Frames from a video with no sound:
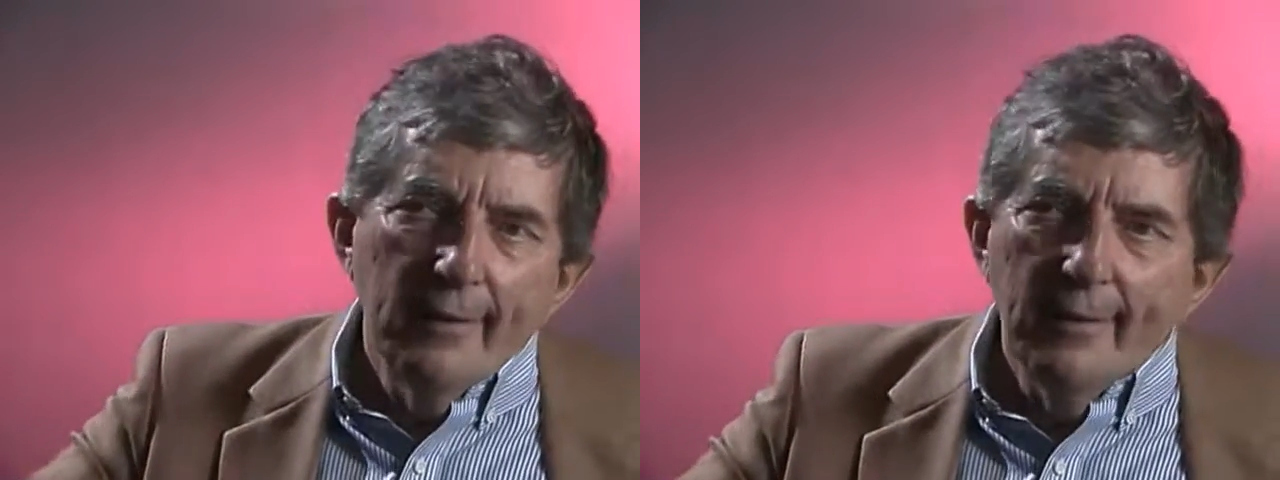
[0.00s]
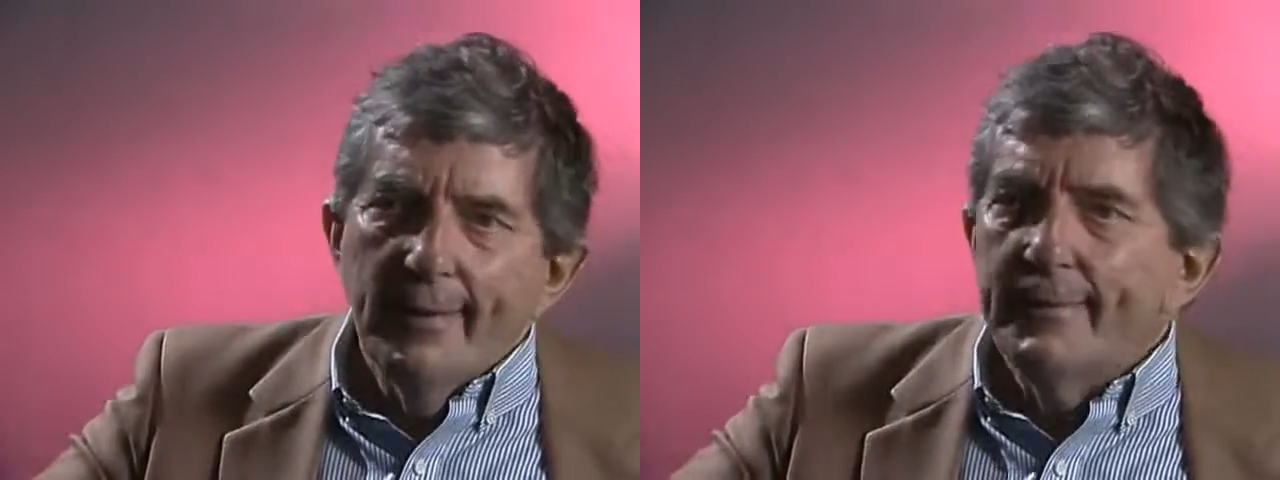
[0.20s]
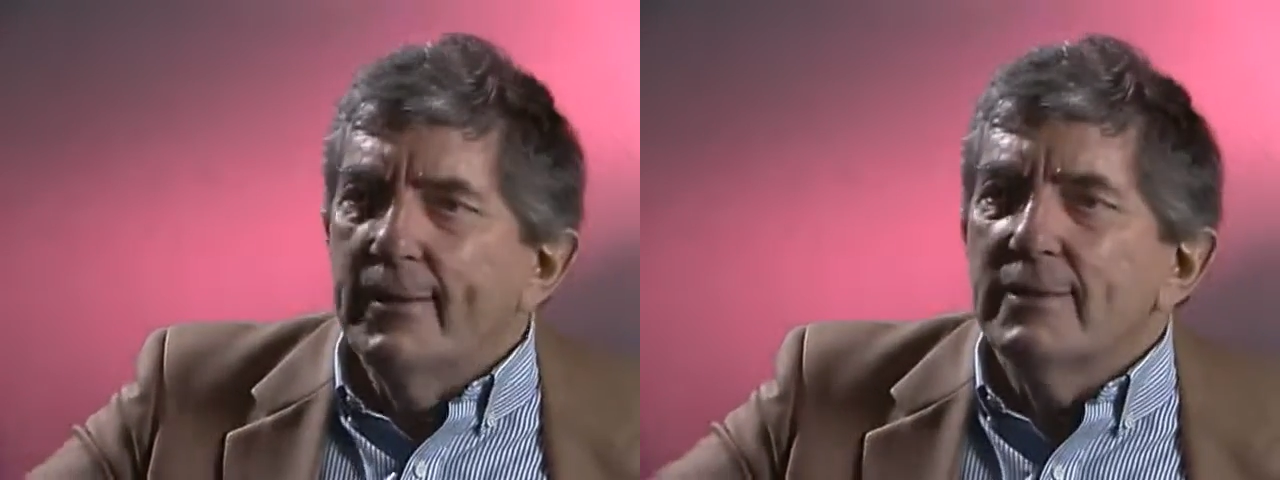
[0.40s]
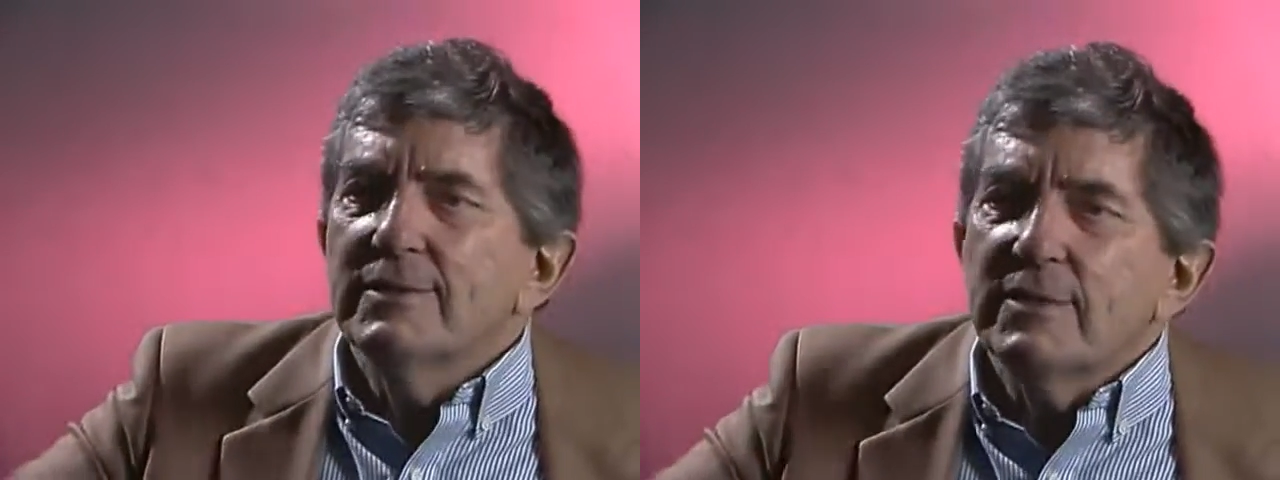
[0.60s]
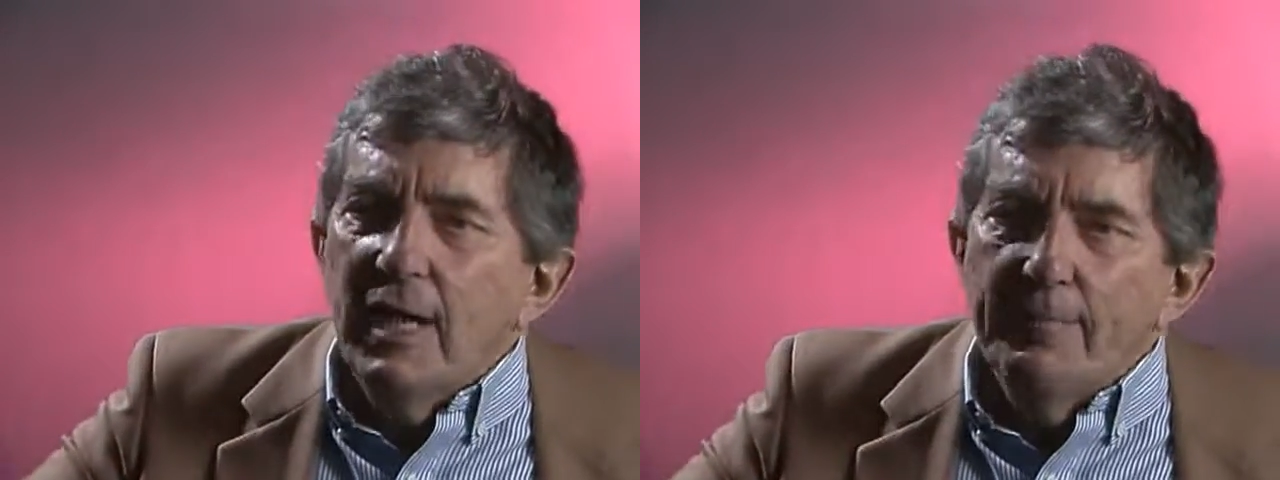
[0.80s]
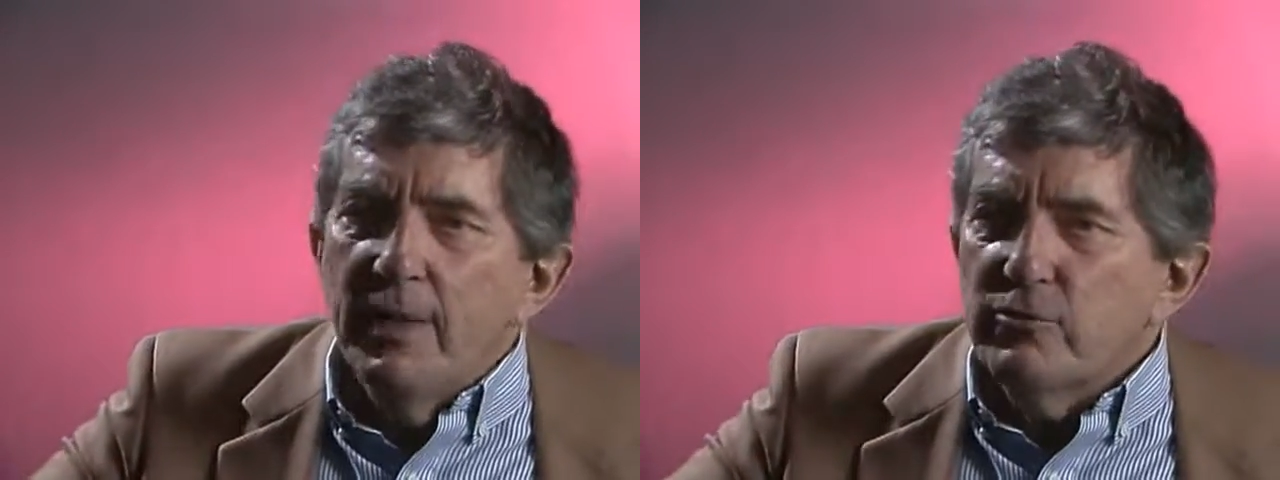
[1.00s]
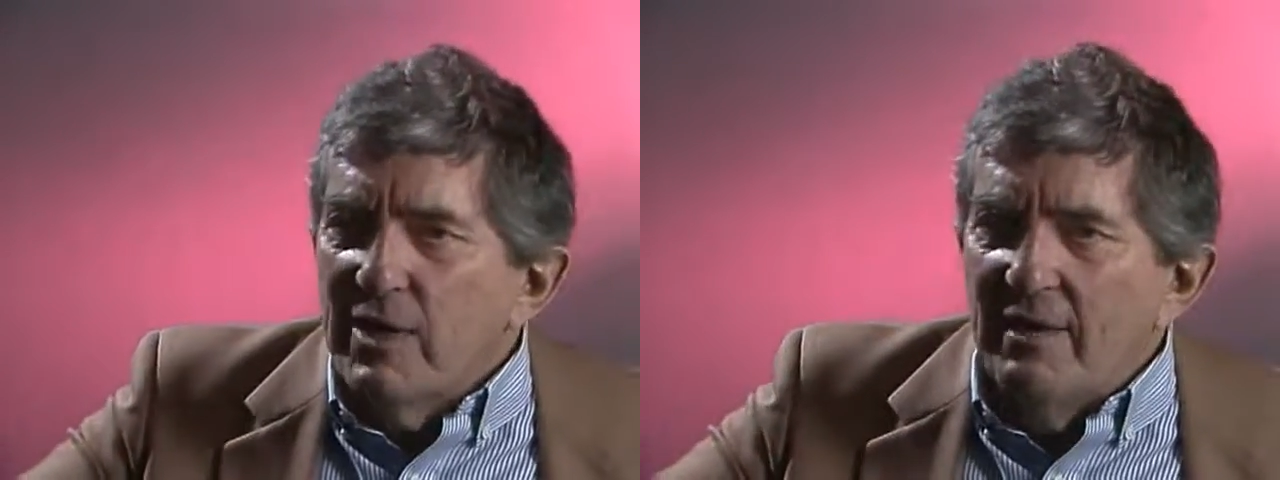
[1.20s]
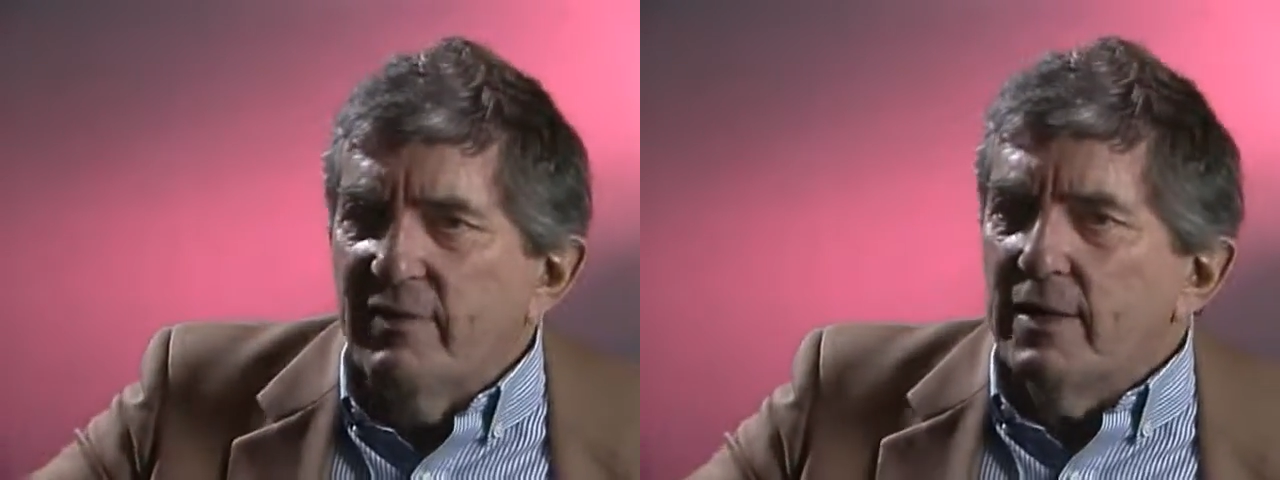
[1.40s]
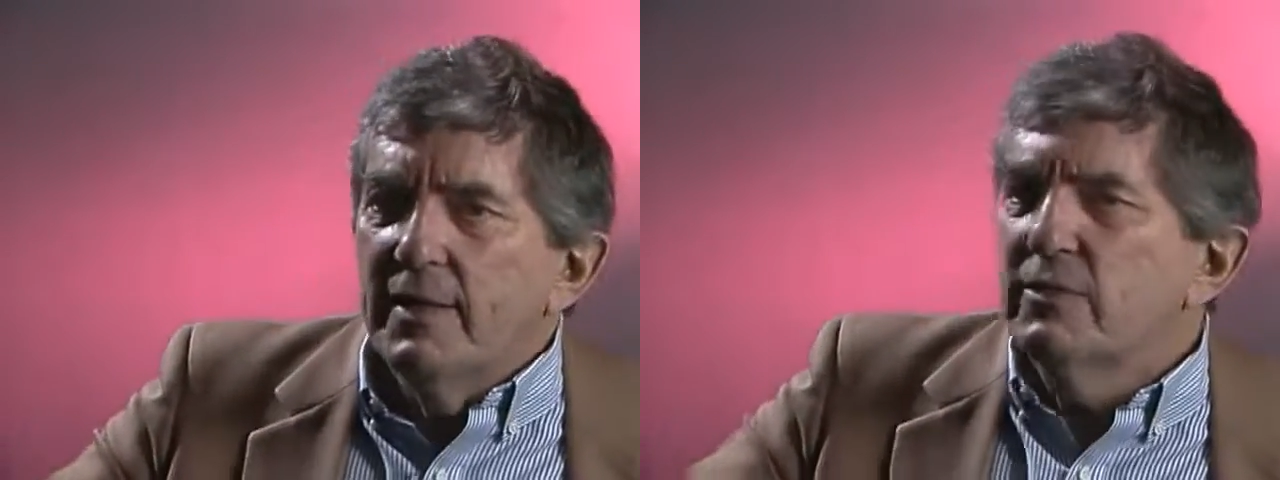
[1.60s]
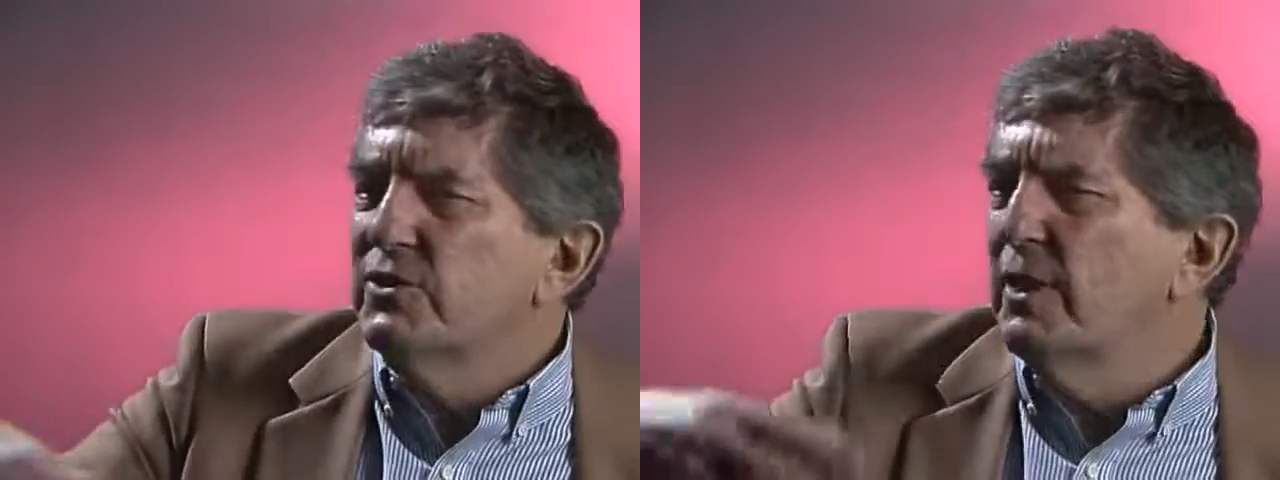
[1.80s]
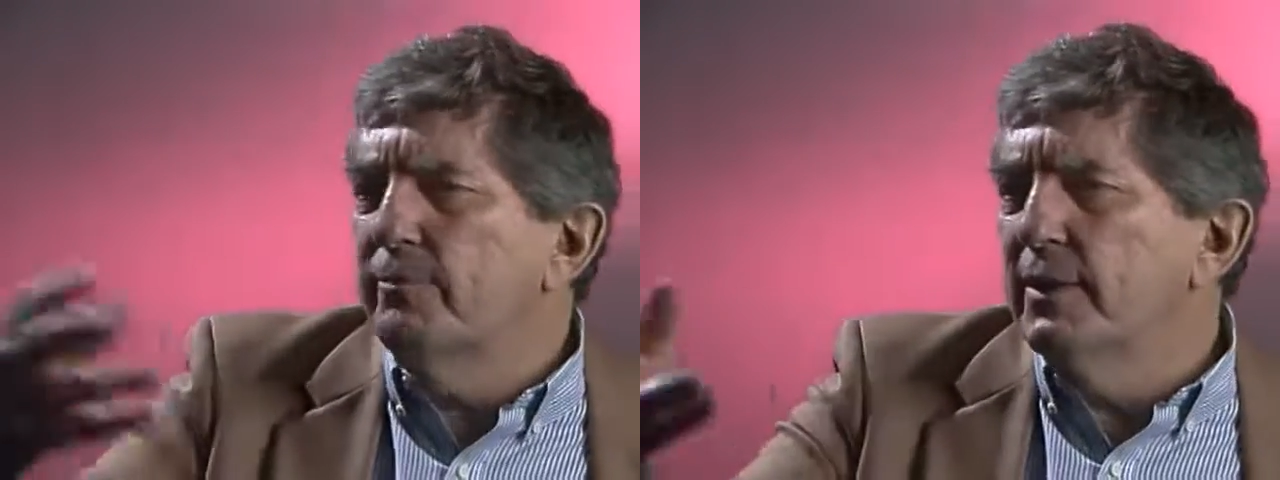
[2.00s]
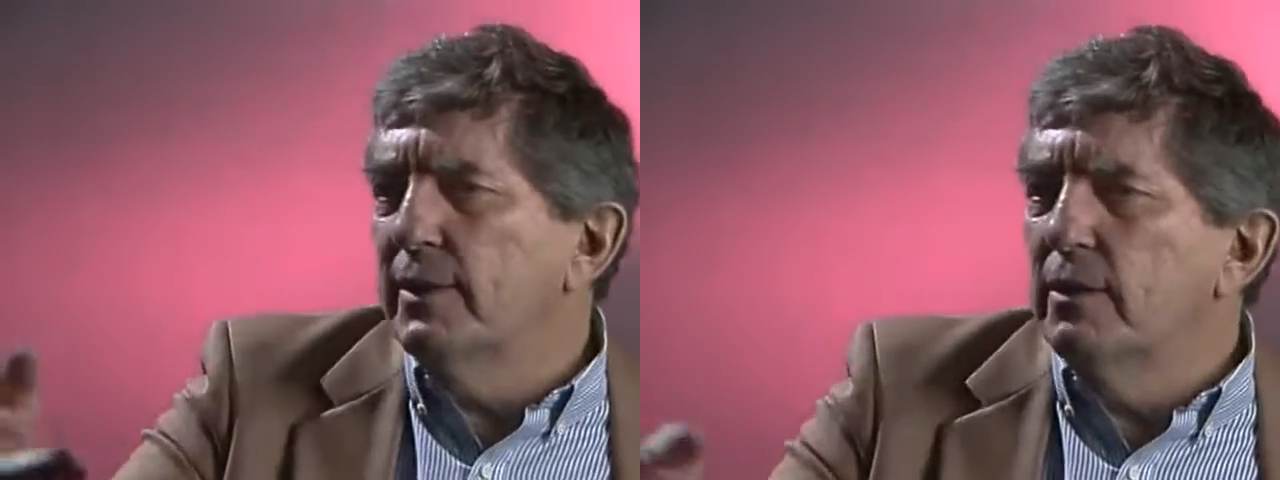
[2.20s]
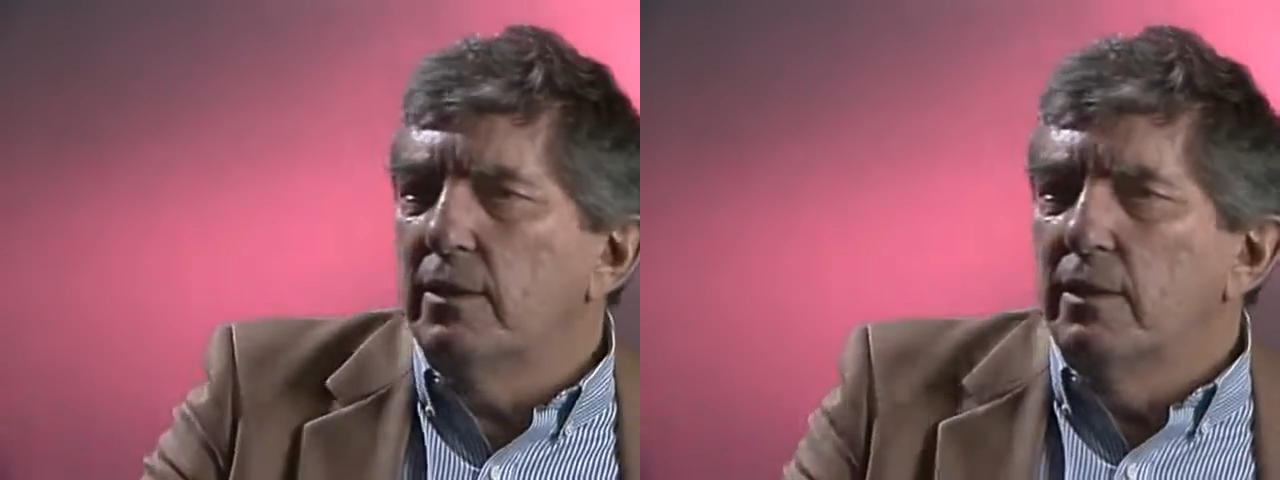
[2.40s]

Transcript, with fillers: had got stopped by a traffic light or something,